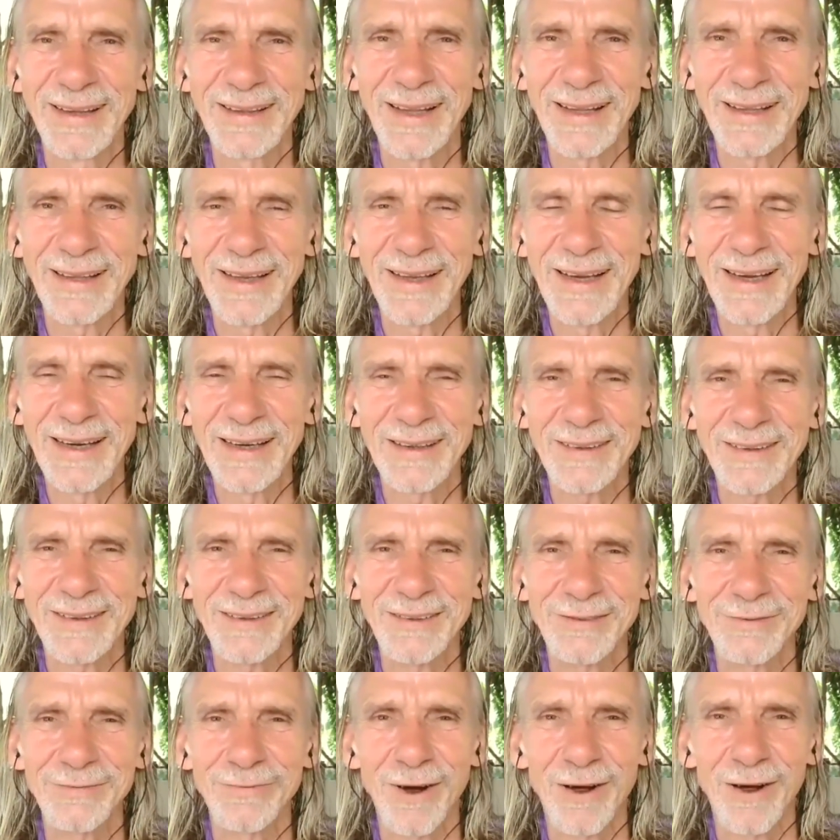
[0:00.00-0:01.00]
That
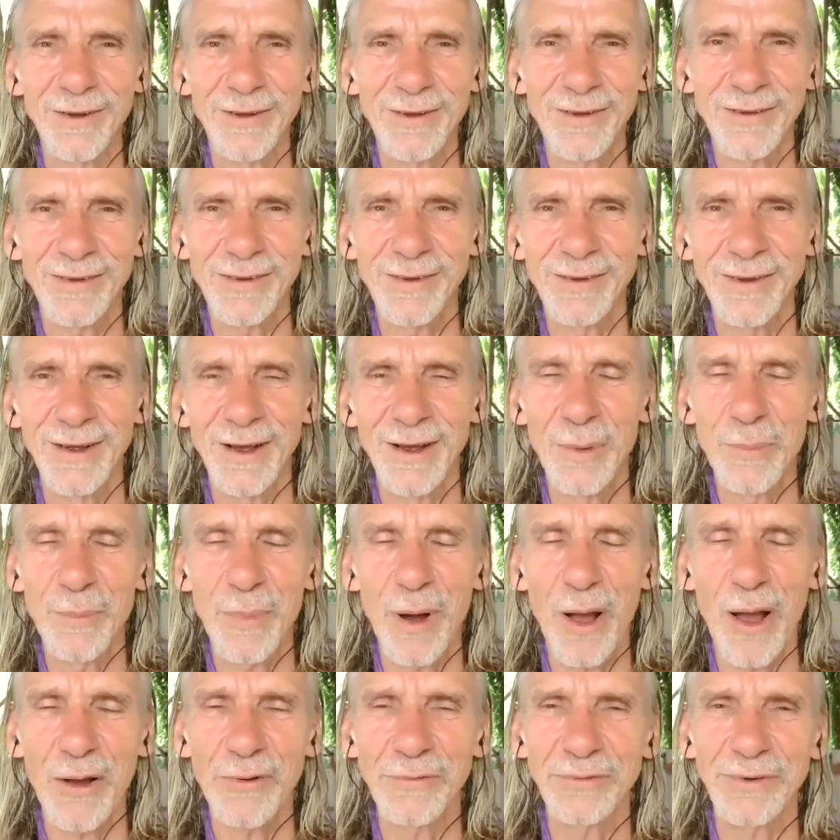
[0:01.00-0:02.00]
each one's
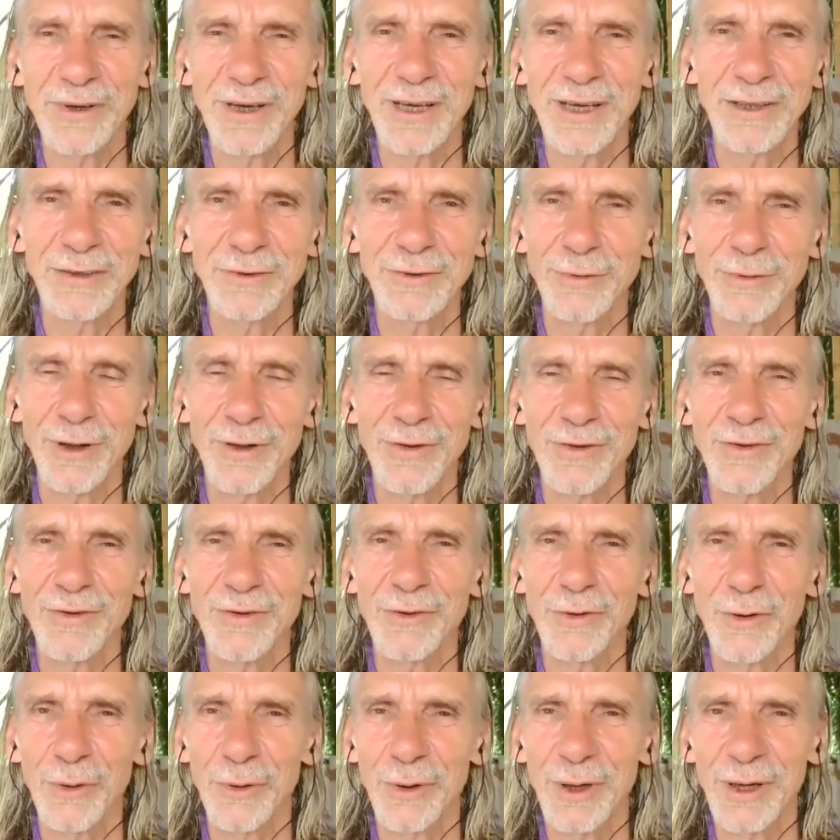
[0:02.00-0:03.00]
path, each one's
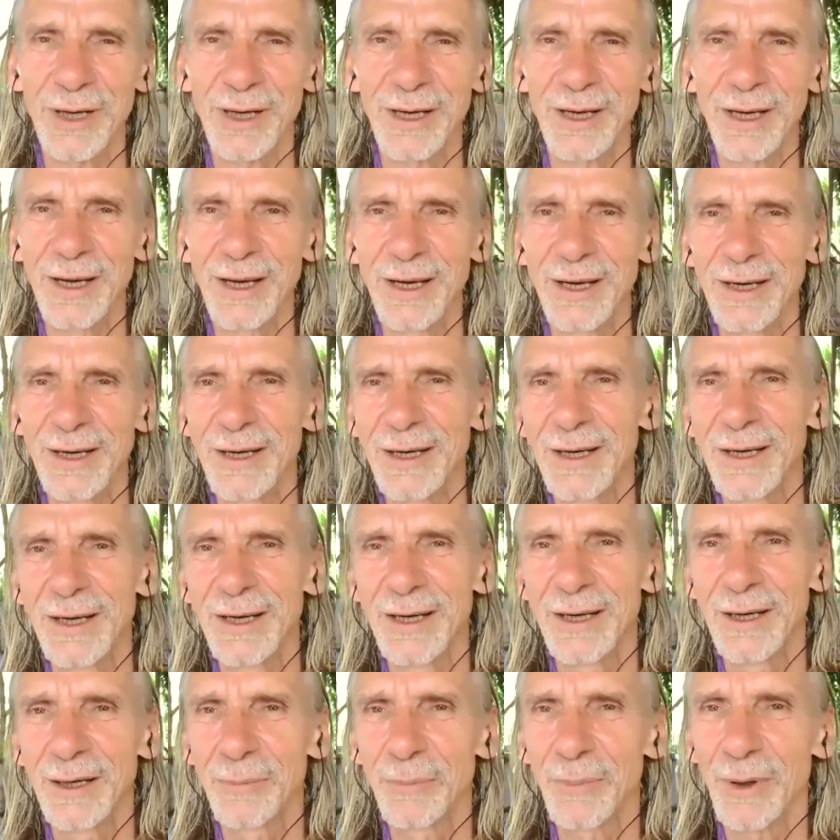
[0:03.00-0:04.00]
story
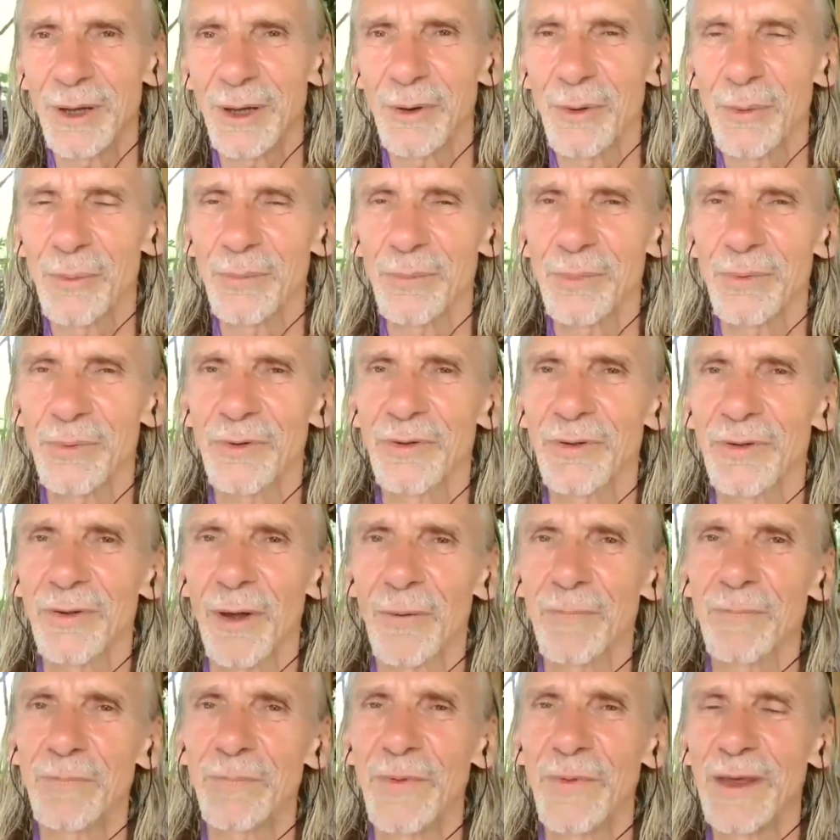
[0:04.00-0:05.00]
becomes
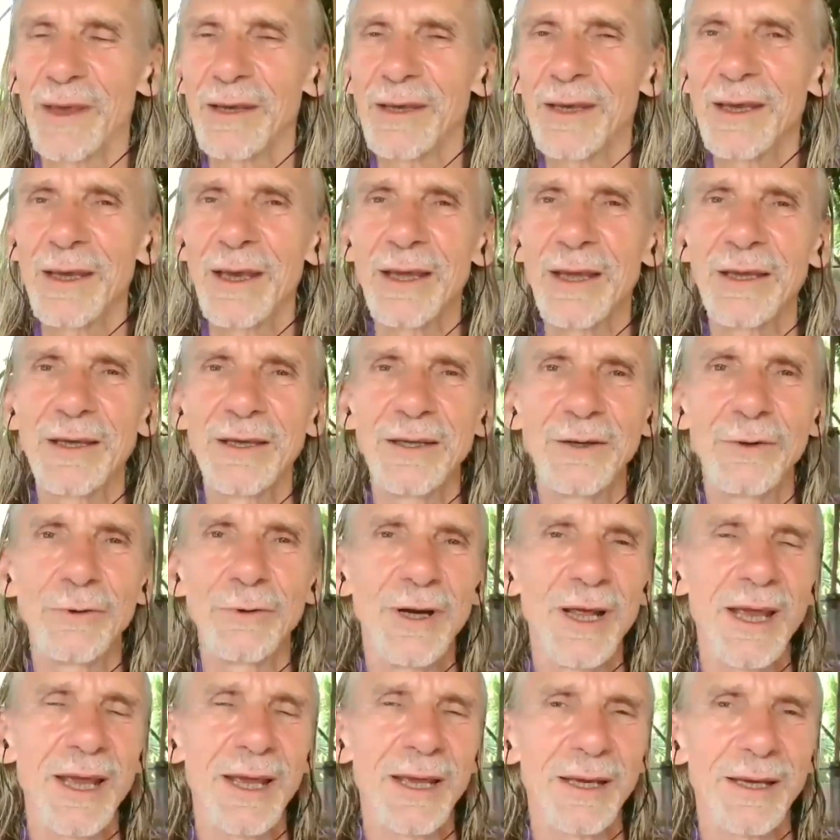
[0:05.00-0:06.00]
something
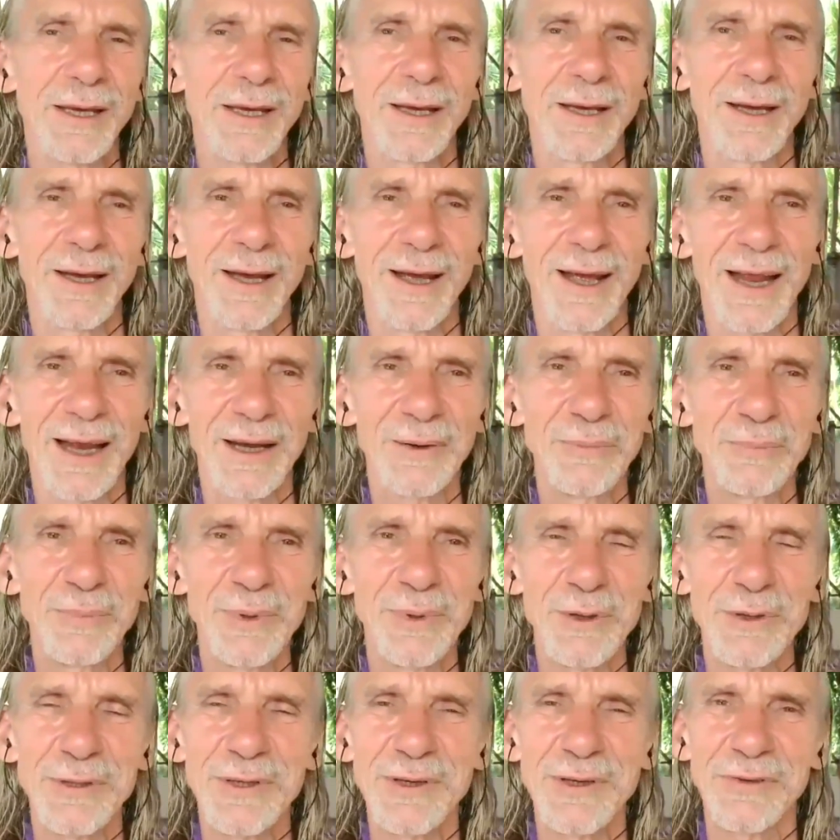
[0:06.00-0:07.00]
unique and
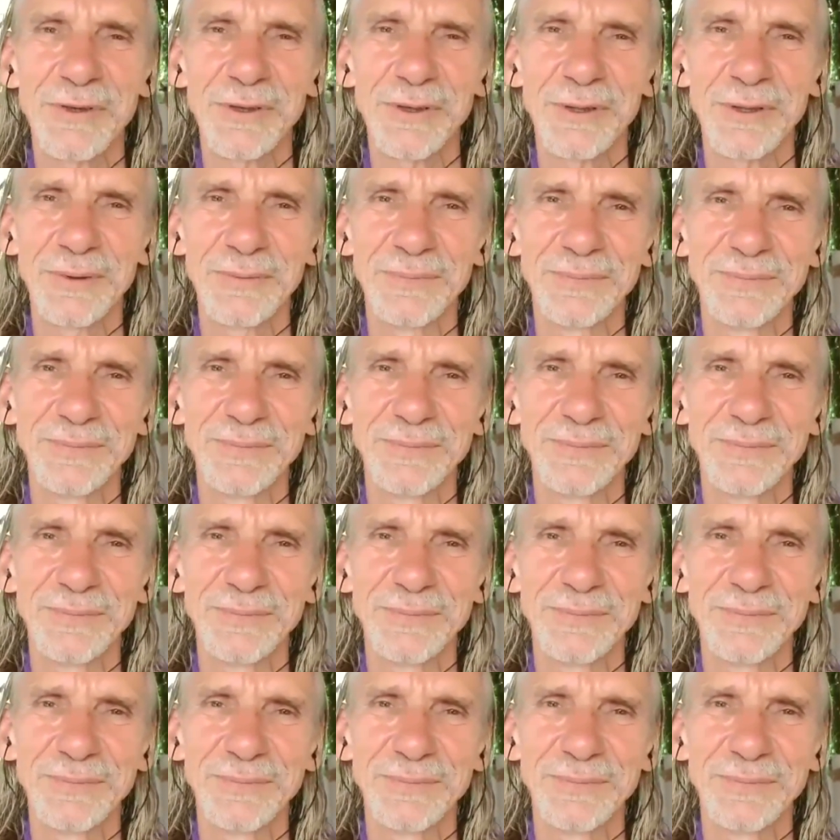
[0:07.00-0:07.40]
beautiful.